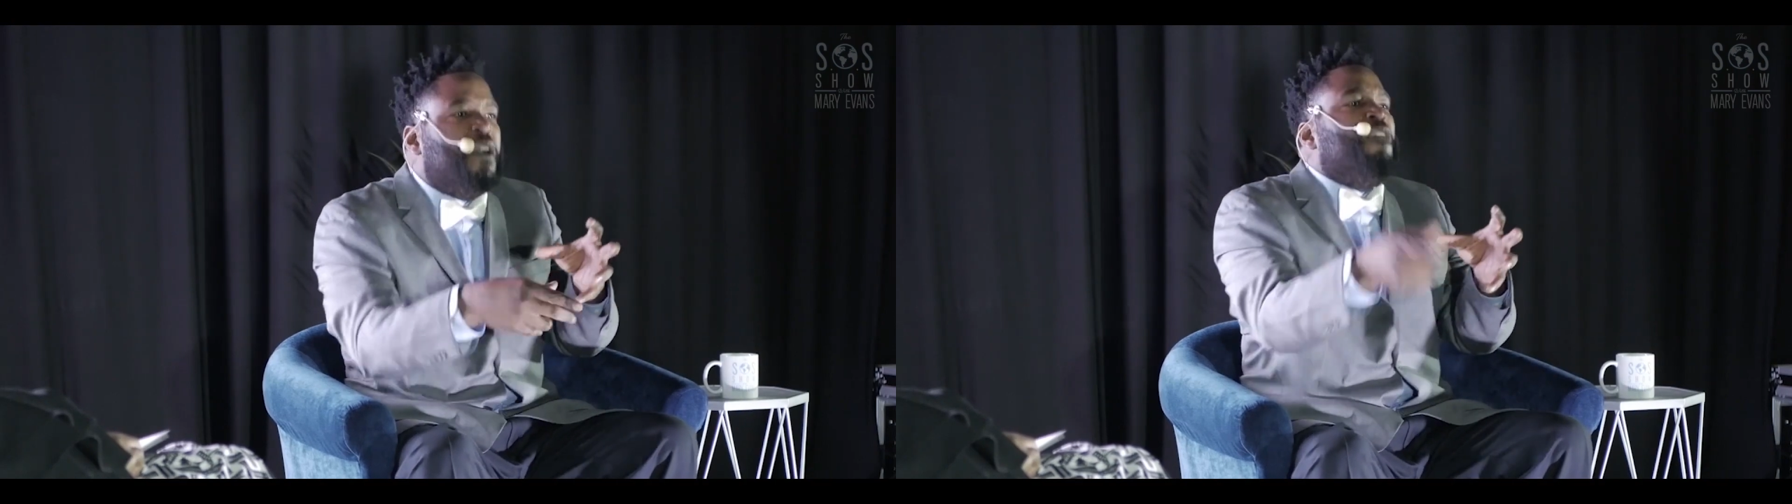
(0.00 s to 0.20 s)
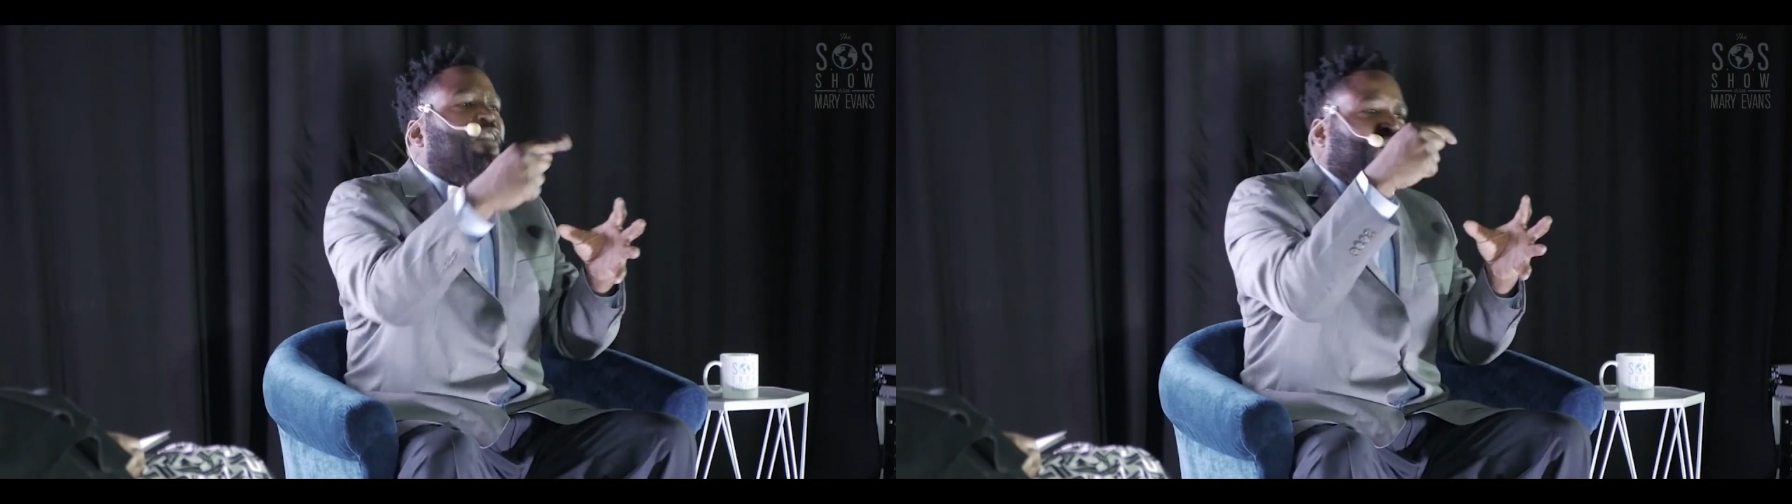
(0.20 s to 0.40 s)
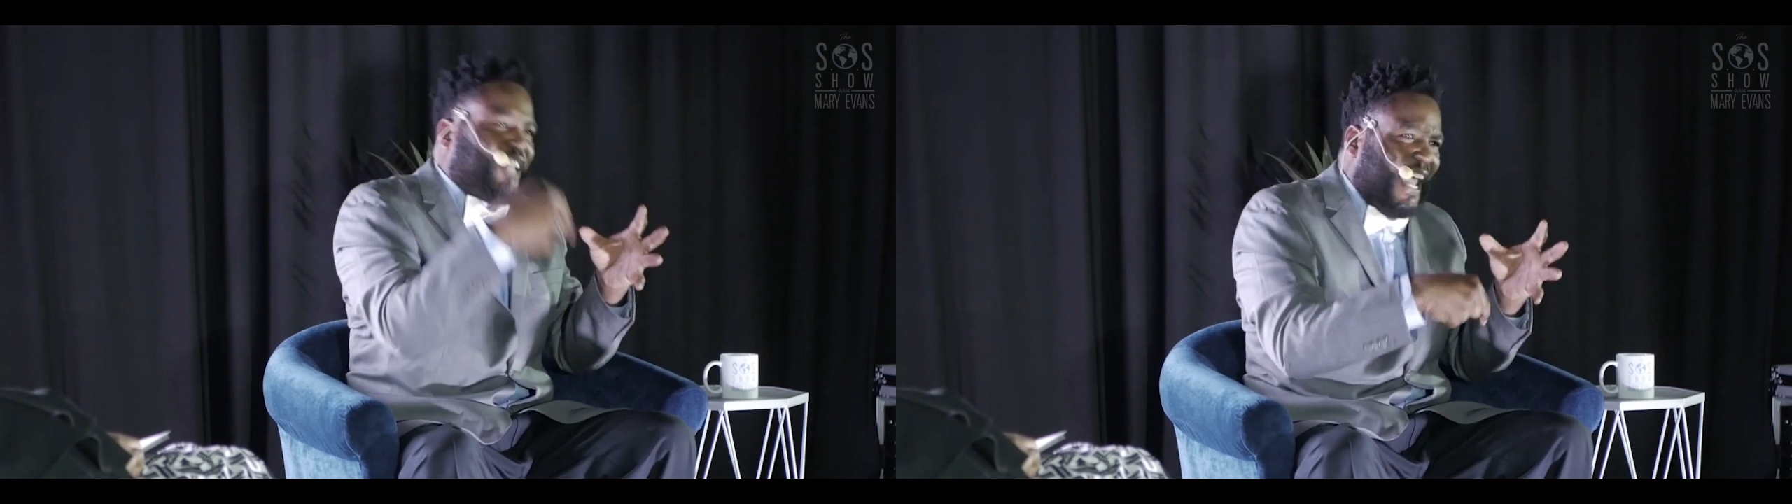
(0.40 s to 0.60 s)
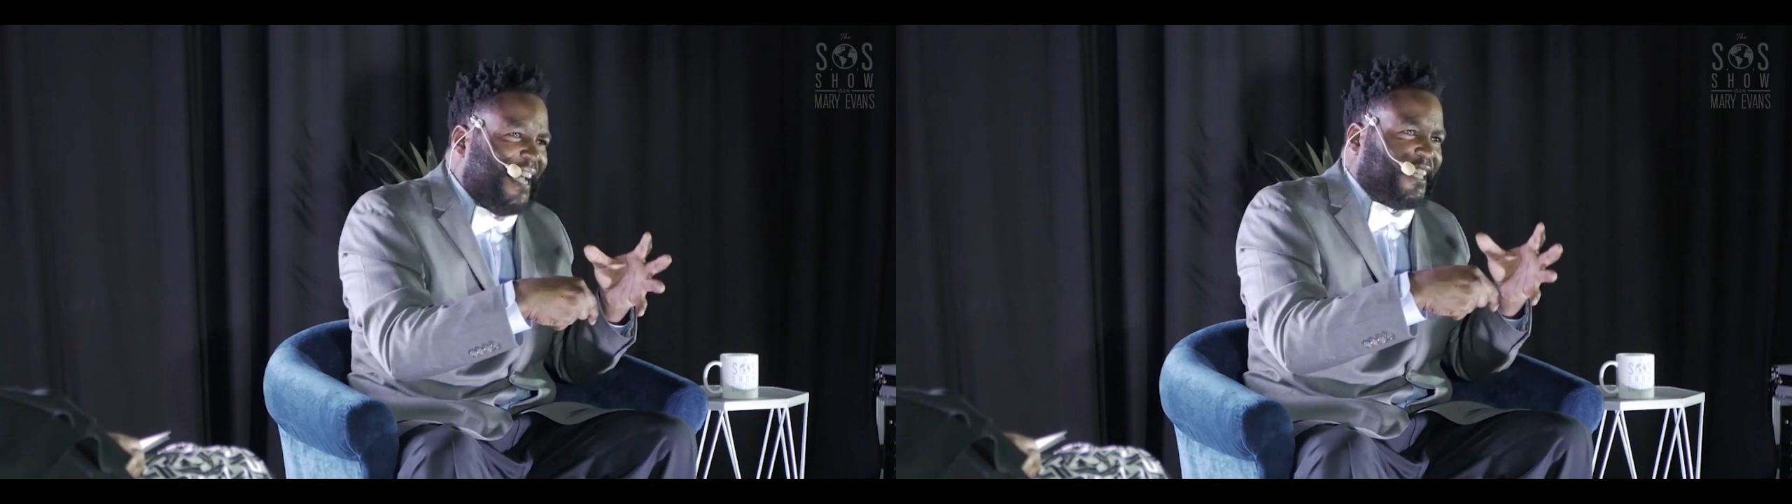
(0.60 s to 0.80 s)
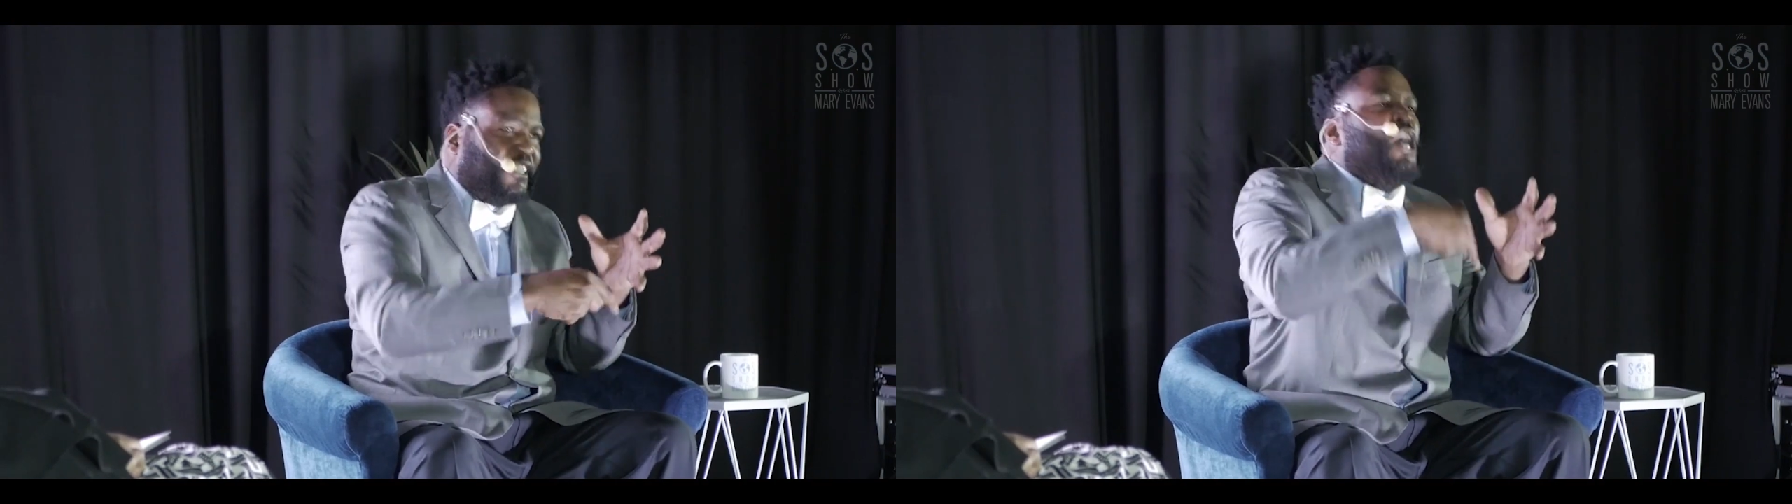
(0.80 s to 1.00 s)
for
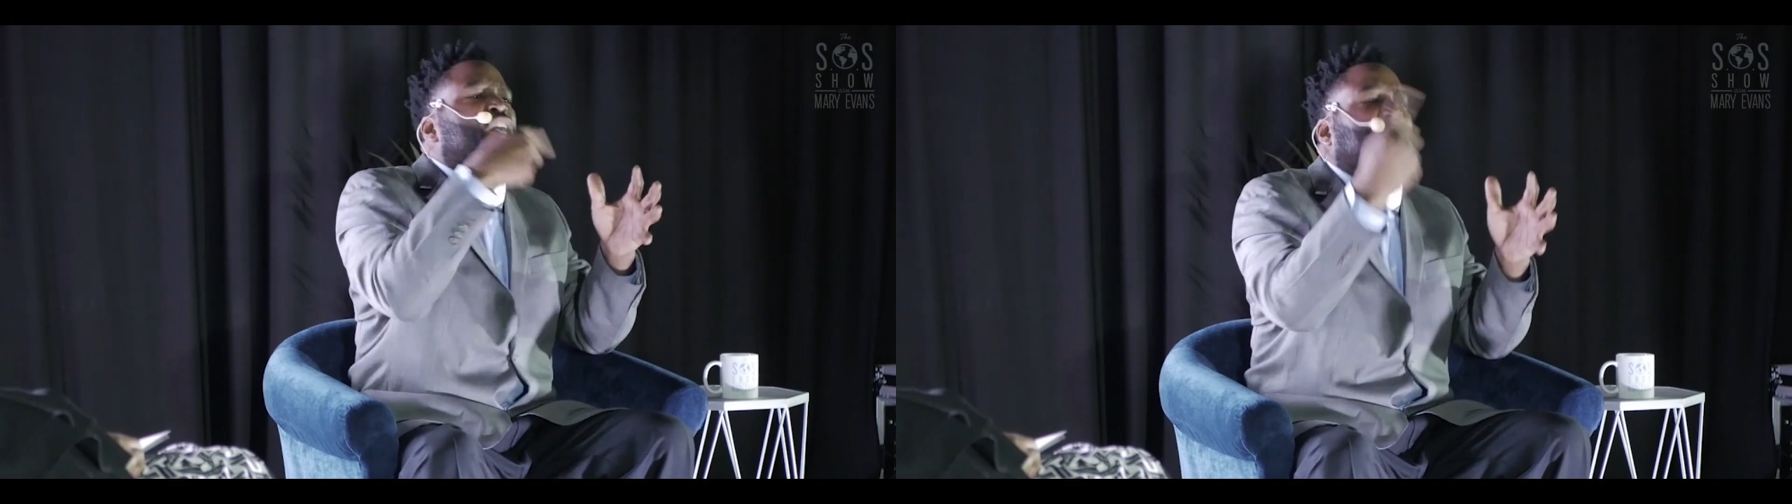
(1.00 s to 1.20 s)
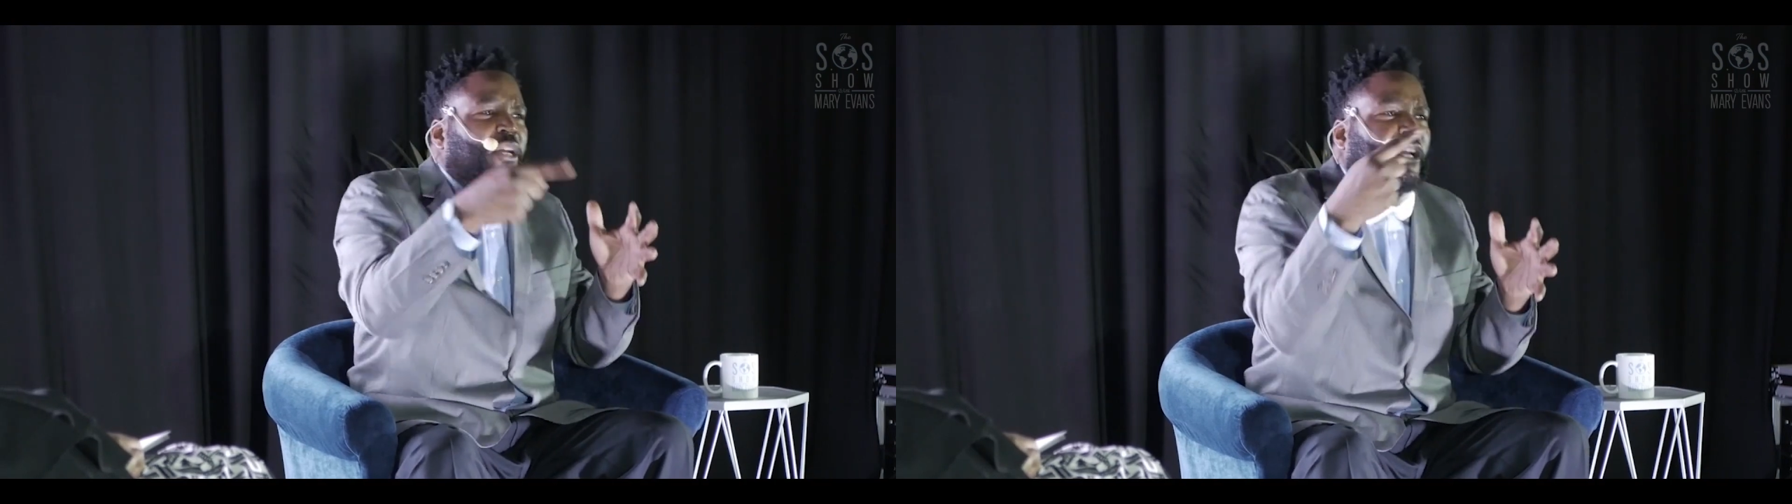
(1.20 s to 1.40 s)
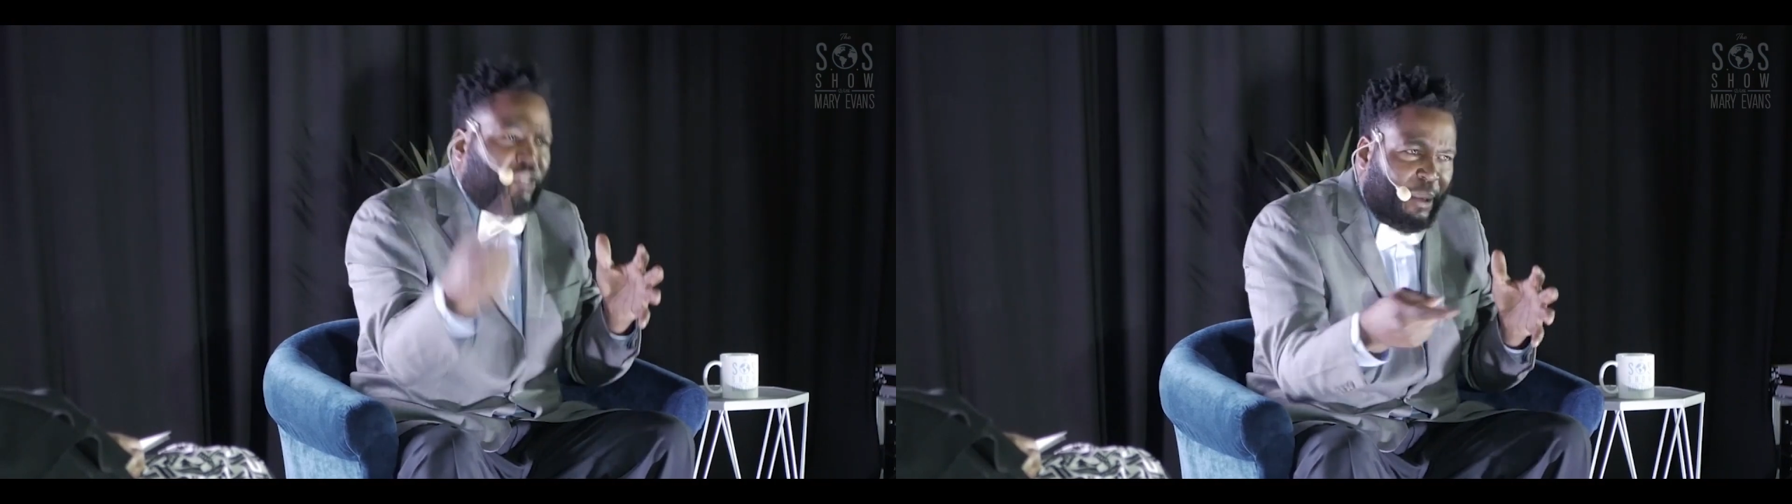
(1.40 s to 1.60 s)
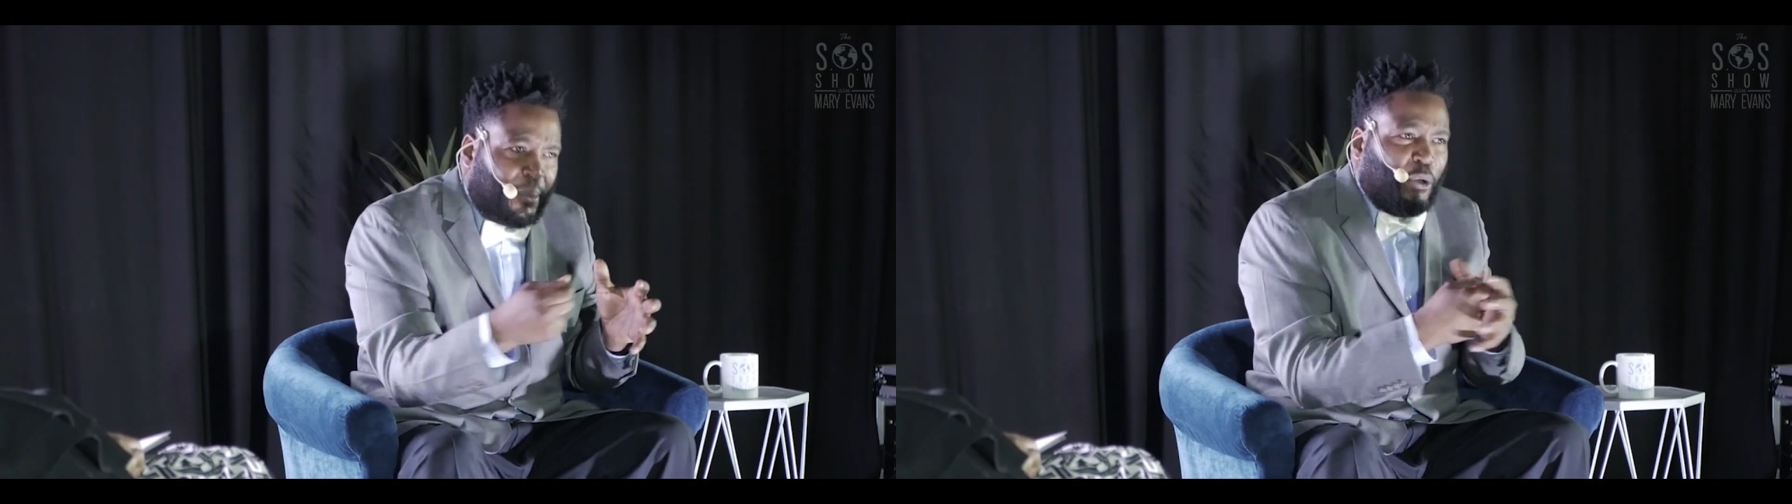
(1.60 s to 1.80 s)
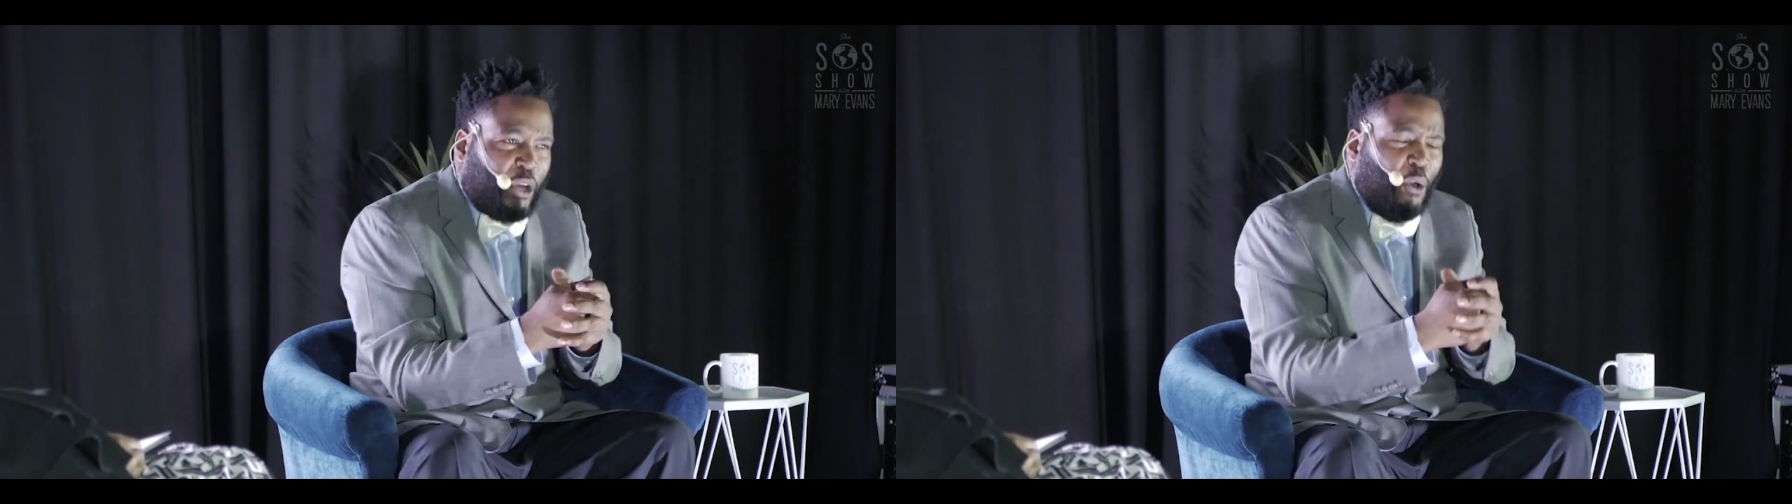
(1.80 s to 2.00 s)
changes to the
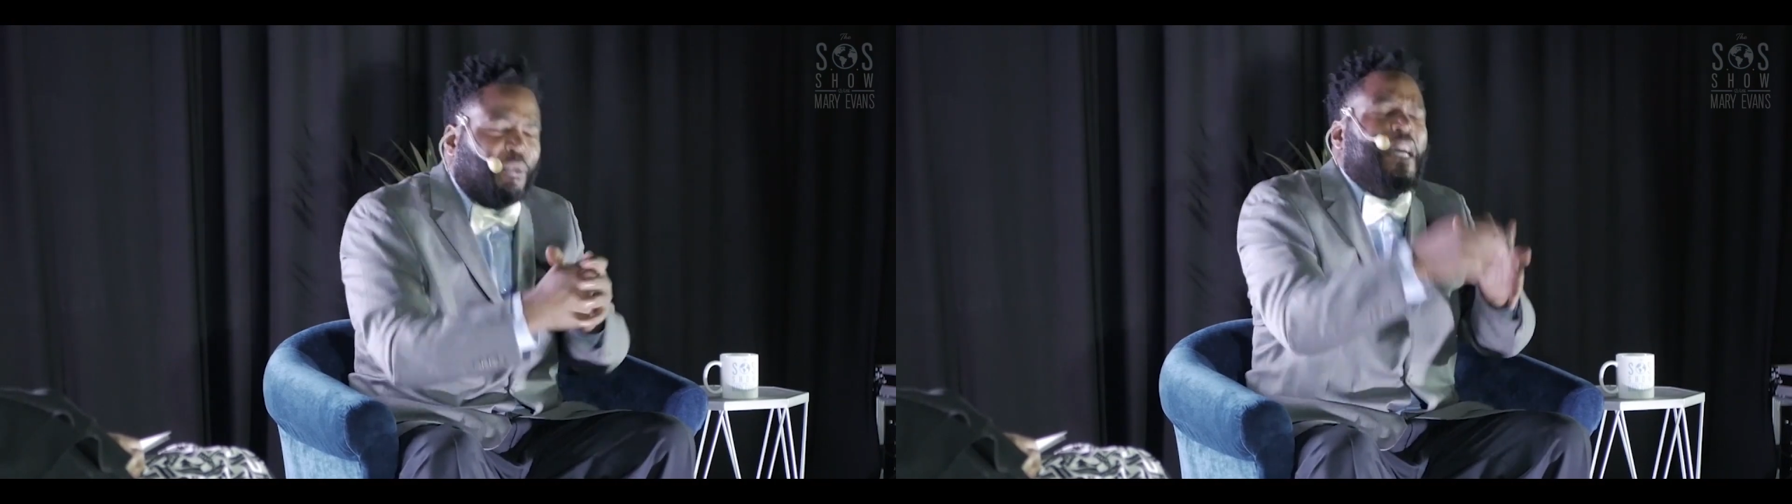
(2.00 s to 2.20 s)
criminal code?